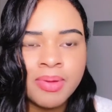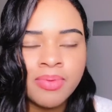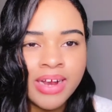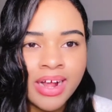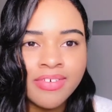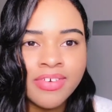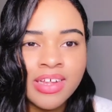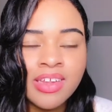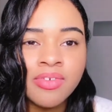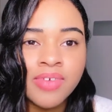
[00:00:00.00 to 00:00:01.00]
be whatever
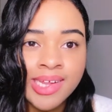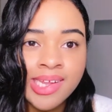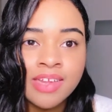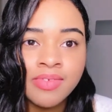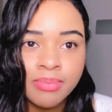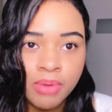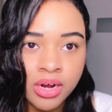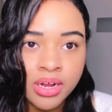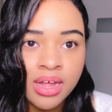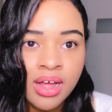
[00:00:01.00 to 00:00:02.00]
is a racist
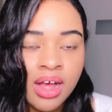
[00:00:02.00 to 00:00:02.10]
remark.